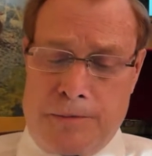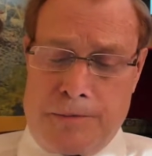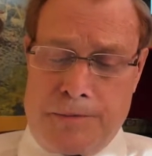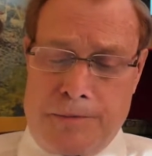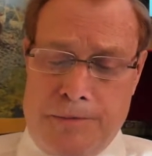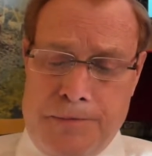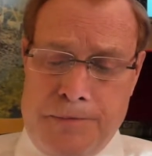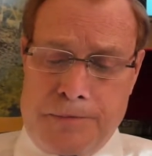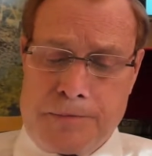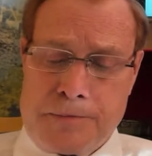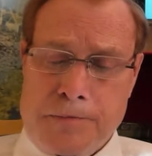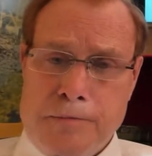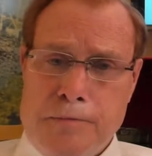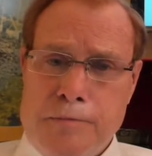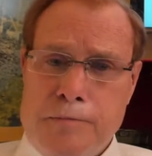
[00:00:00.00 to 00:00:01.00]

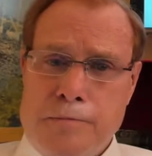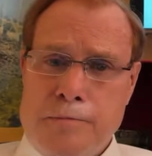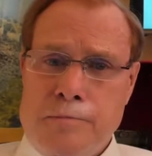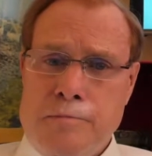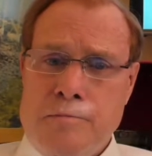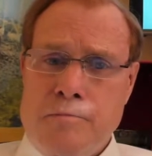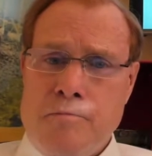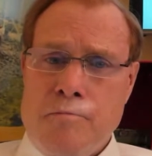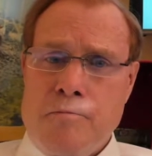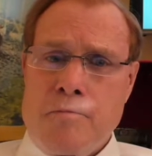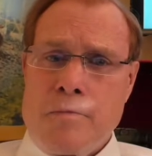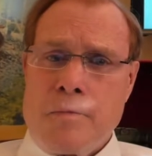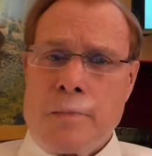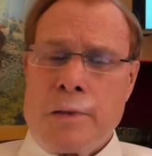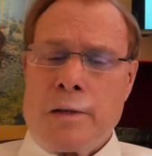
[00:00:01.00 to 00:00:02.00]

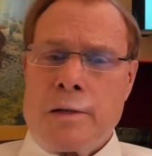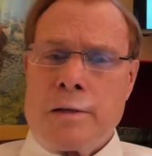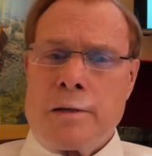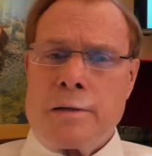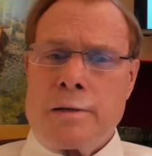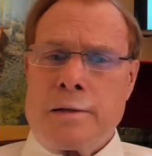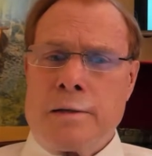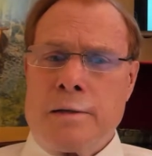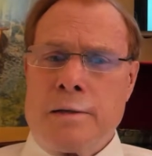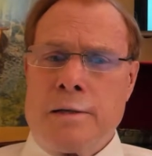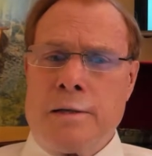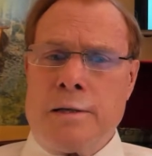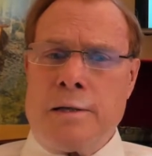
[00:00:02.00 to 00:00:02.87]
Nobody speaks.